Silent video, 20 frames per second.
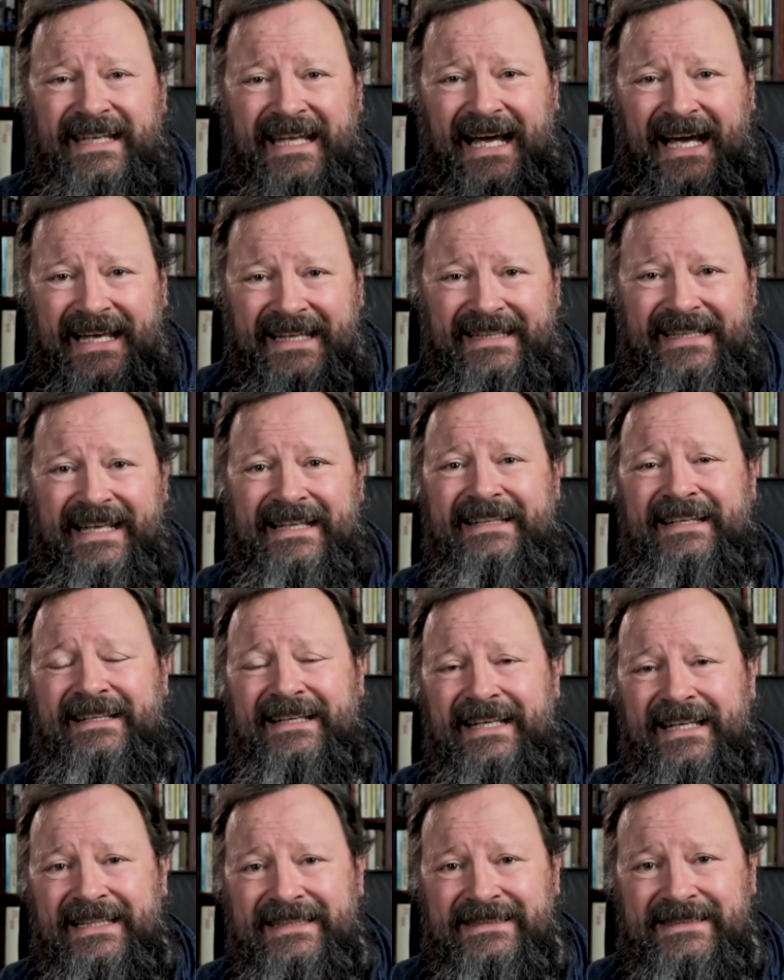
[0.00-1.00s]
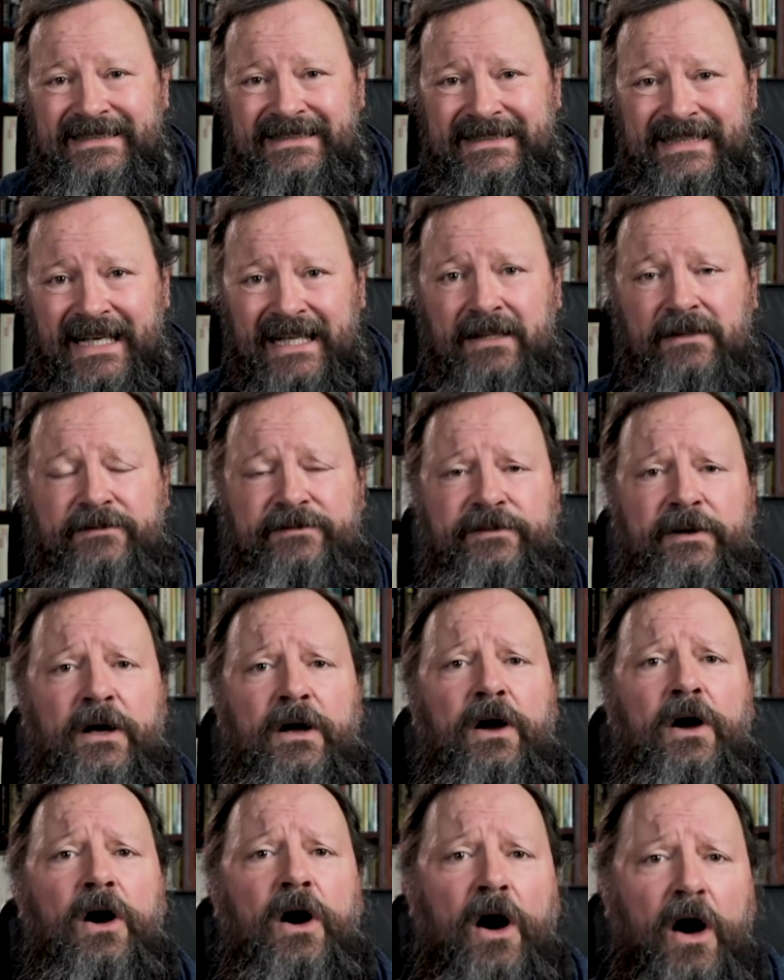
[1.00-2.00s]
identity itself
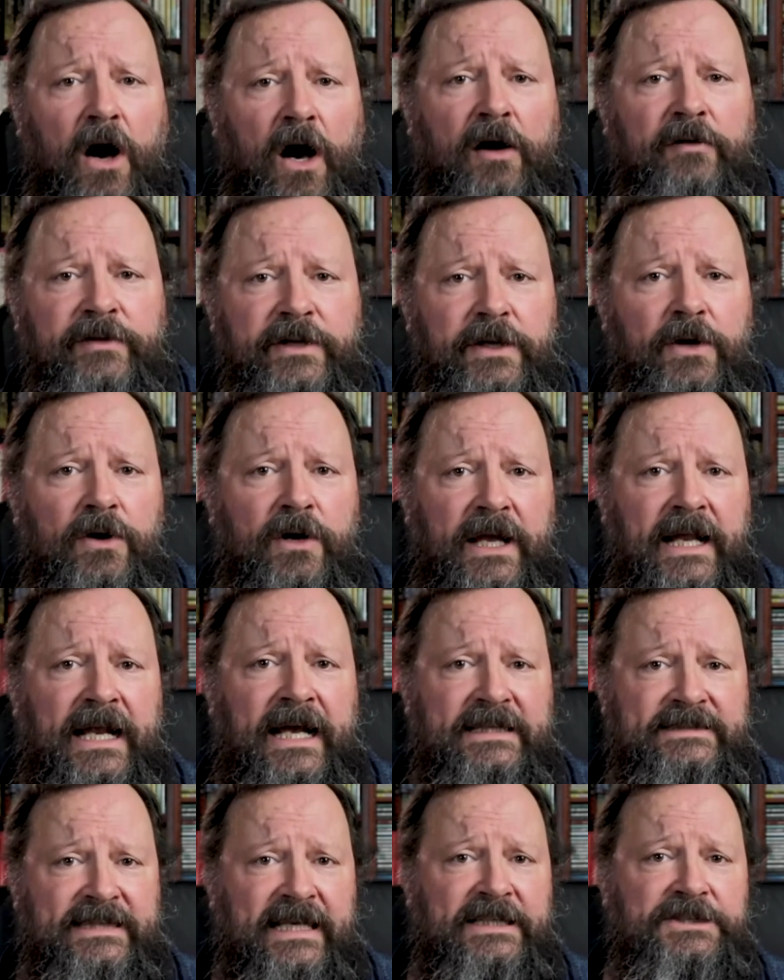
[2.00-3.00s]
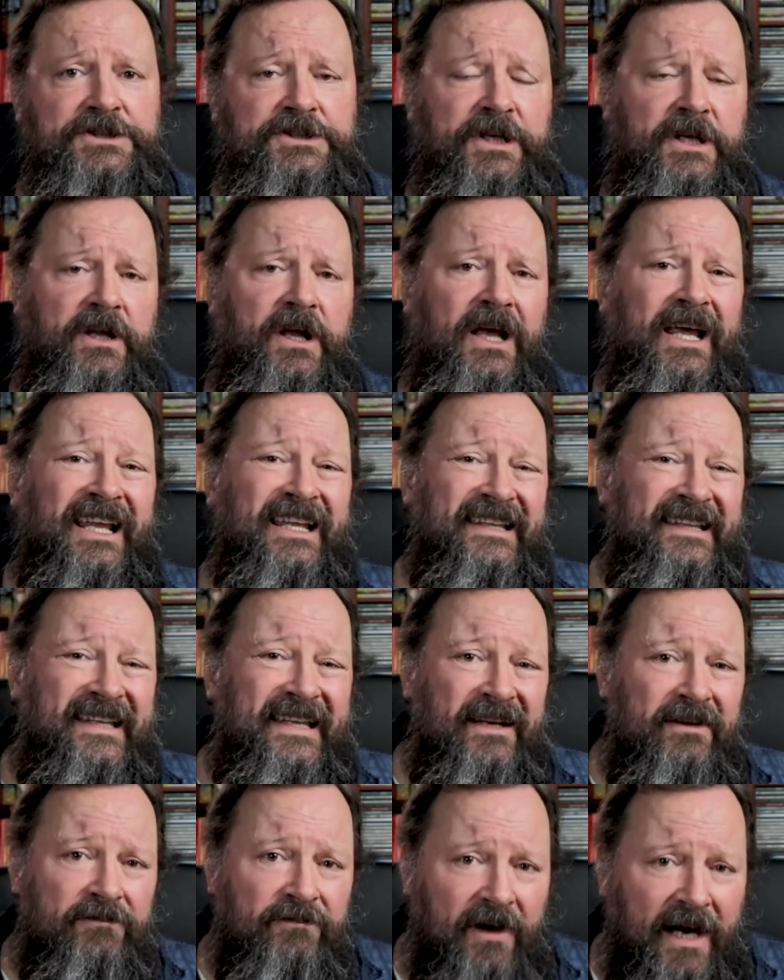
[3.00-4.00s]
of an organization
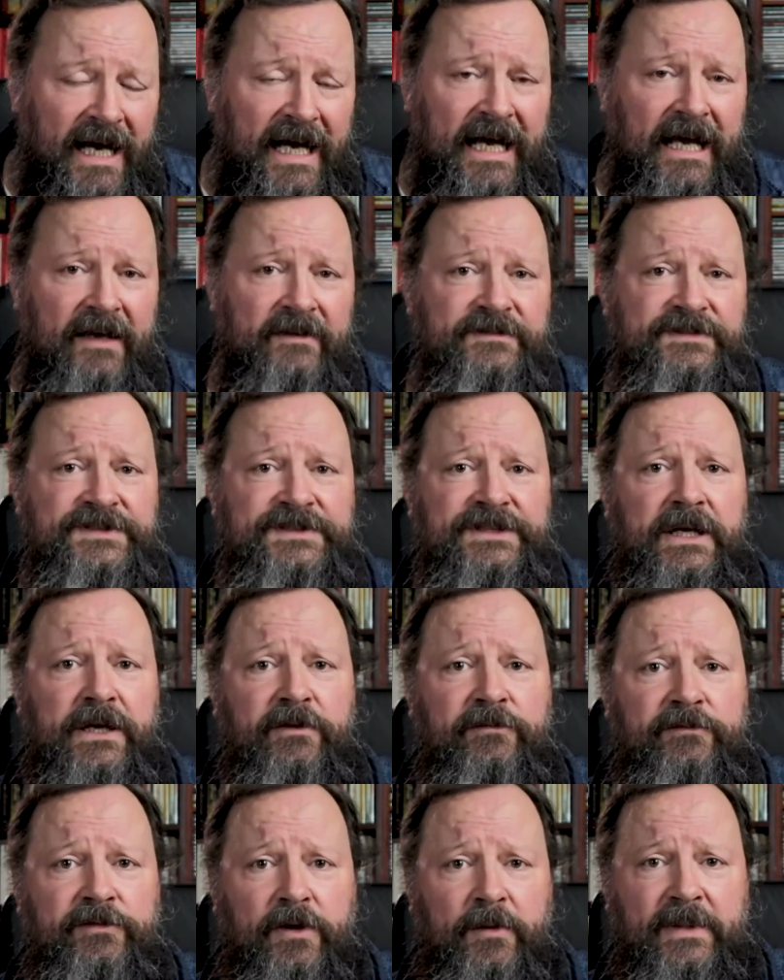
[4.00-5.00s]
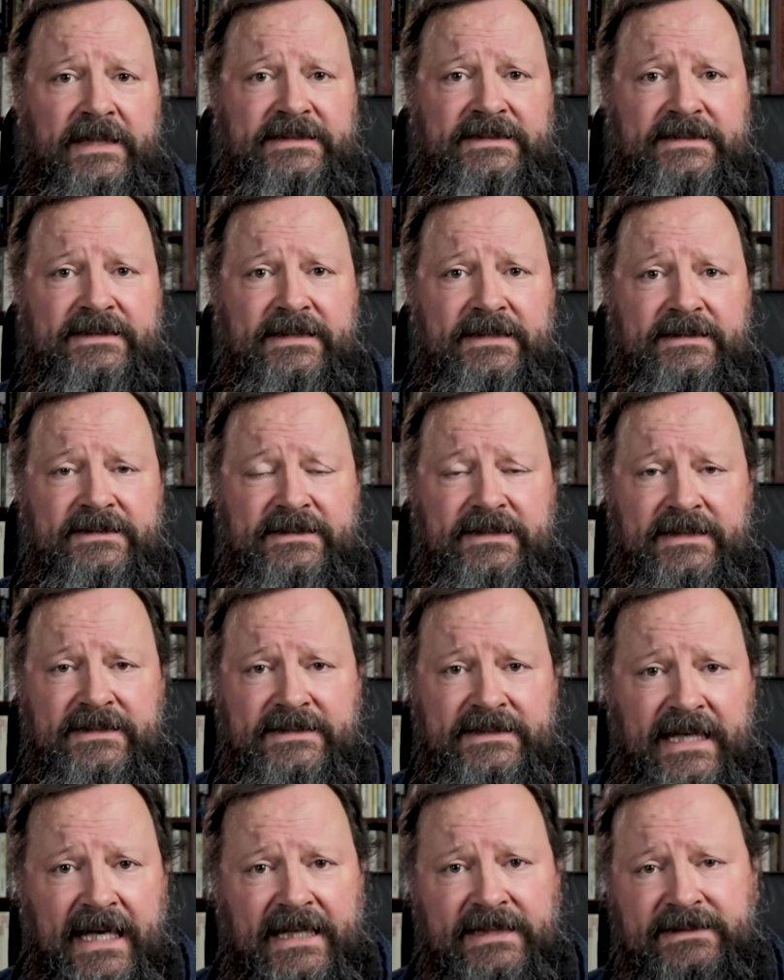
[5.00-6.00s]
derives from its
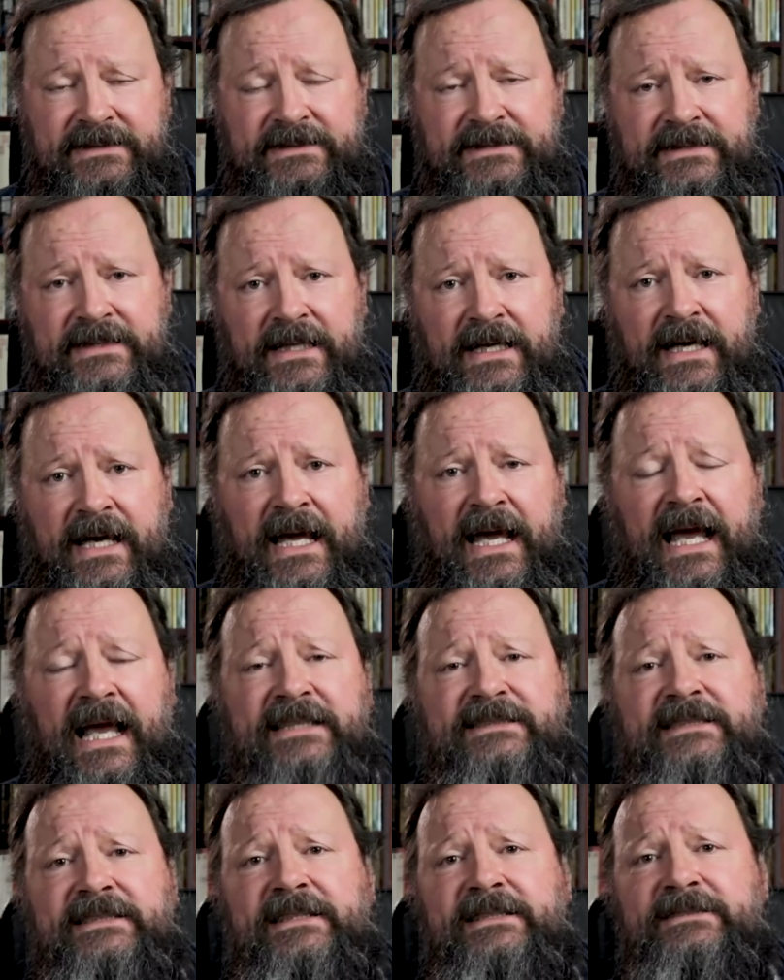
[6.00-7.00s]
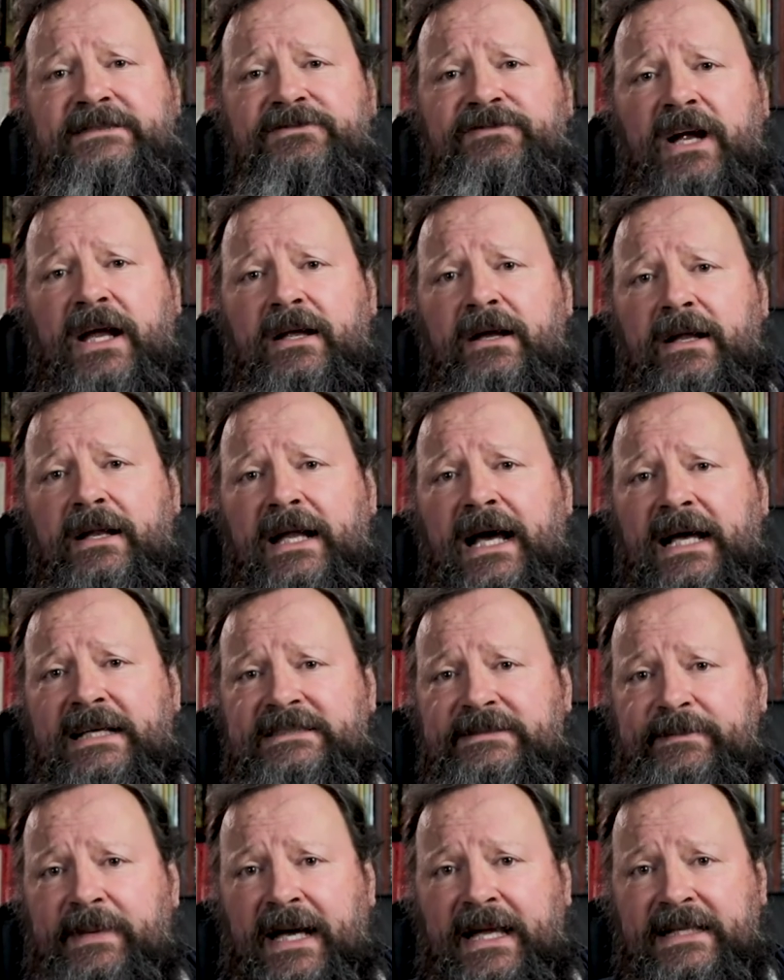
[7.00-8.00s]
success, as it is
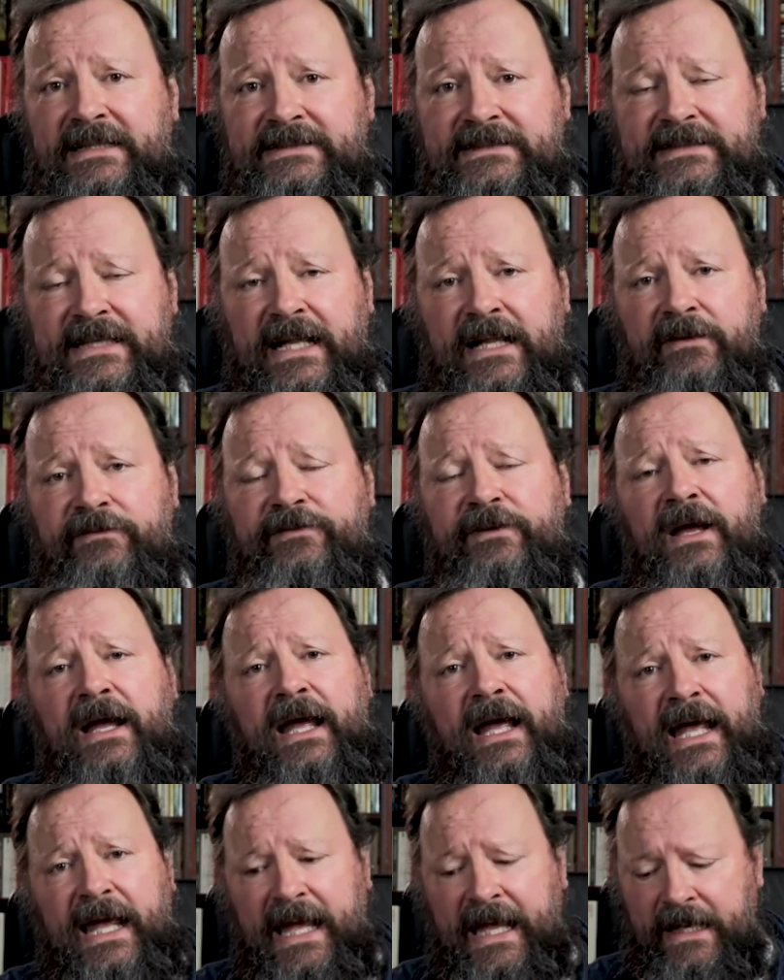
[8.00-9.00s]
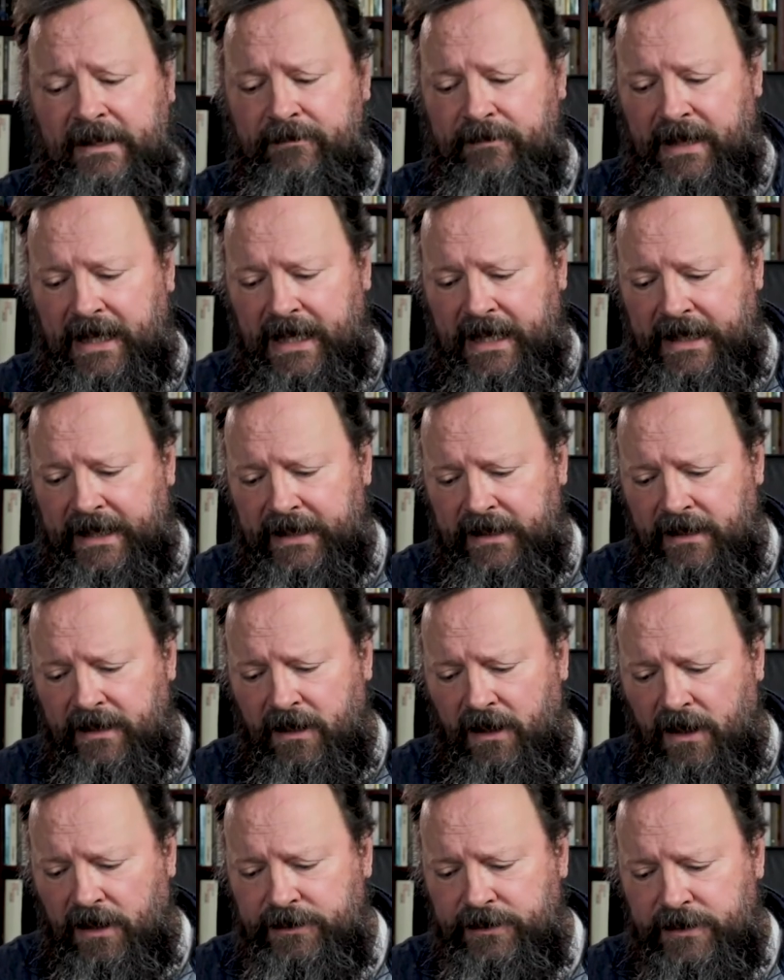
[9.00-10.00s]
recognized by itself and by
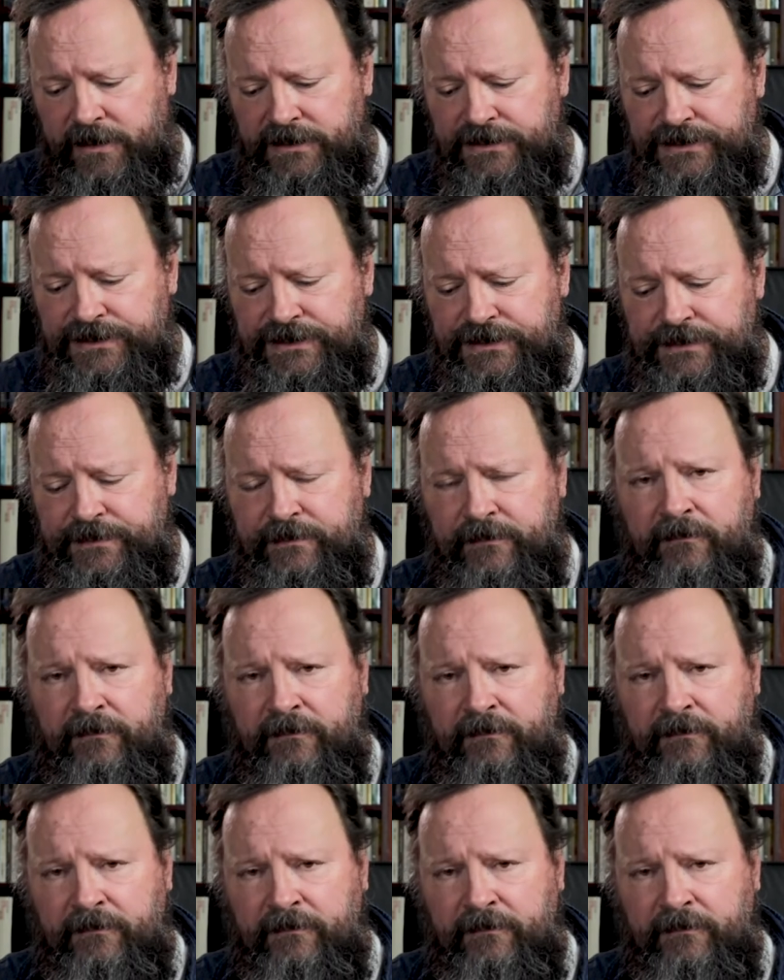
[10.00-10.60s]
others.